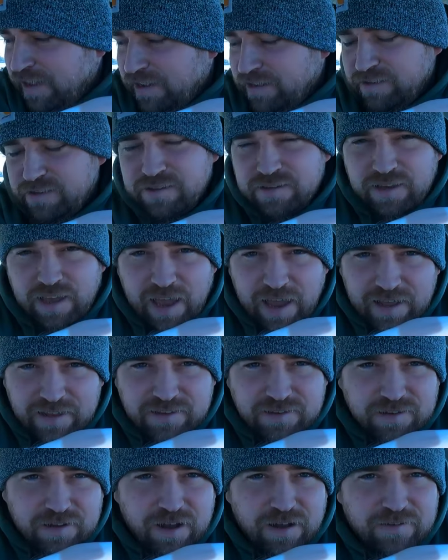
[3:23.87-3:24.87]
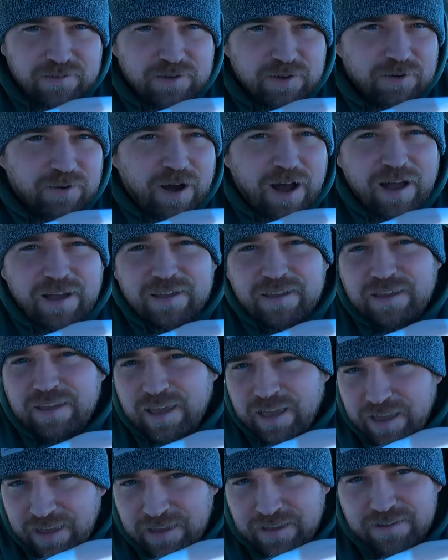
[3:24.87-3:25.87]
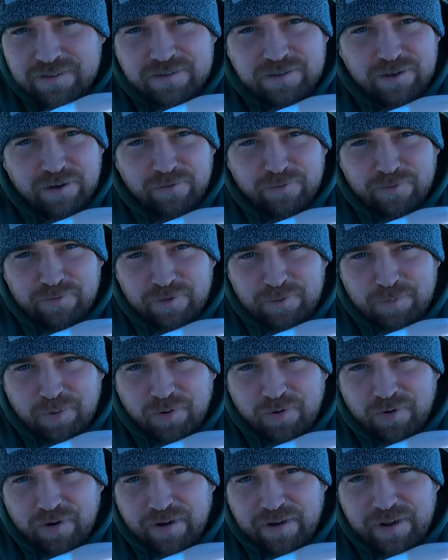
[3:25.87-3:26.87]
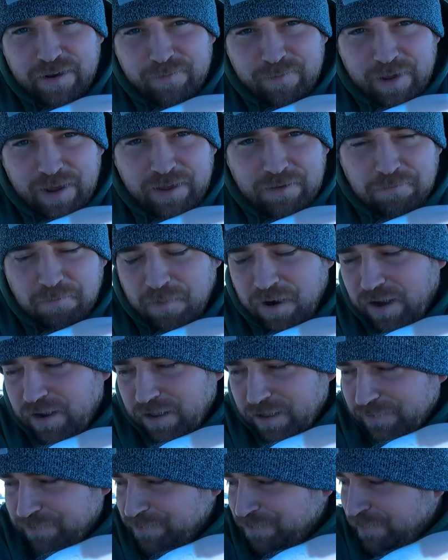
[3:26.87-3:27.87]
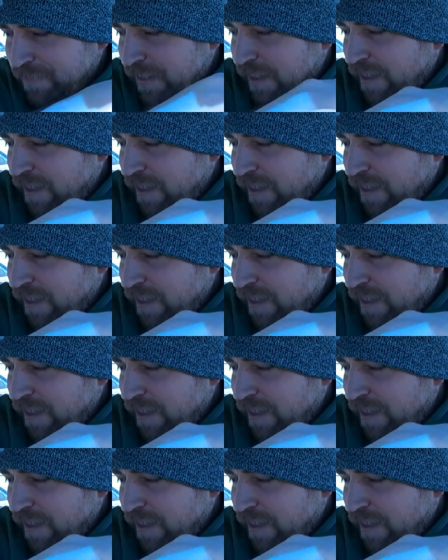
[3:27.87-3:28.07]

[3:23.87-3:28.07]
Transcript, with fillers: and scan stuff so he can steal from the poor and make money.